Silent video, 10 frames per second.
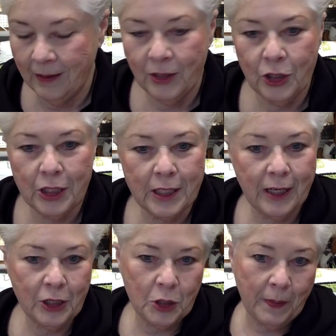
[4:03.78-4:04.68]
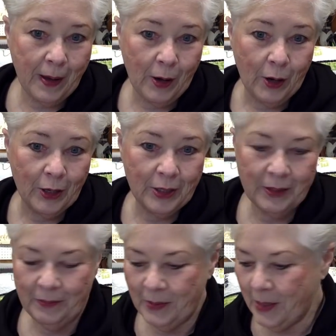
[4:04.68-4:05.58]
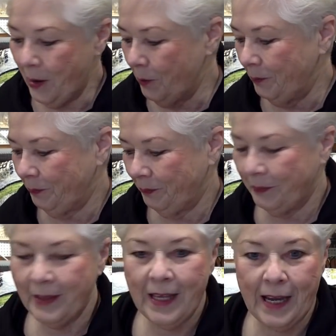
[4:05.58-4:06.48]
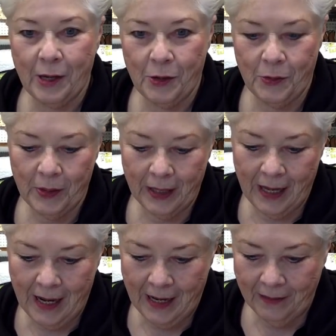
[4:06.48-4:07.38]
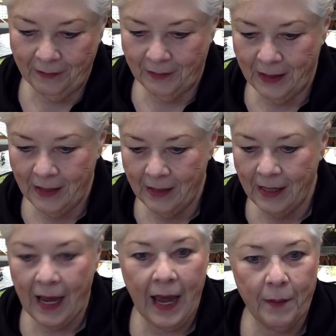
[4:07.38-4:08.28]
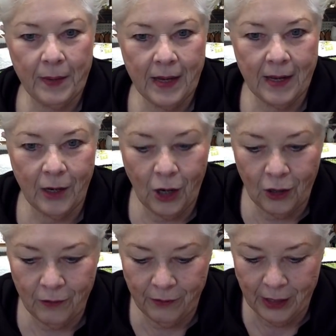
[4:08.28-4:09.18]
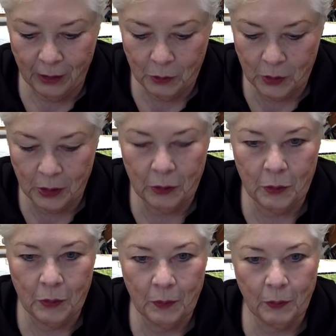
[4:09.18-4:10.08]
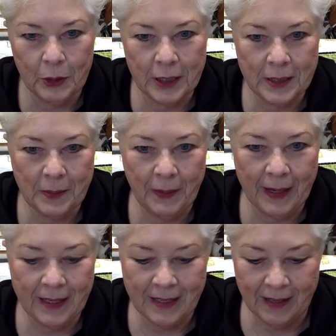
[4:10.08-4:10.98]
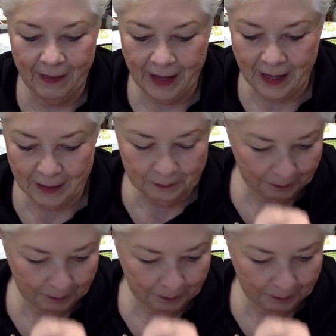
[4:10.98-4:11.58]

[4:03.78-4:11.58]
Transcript: Just touched my heart. So thank you again, Abby, and all of those who participated in that.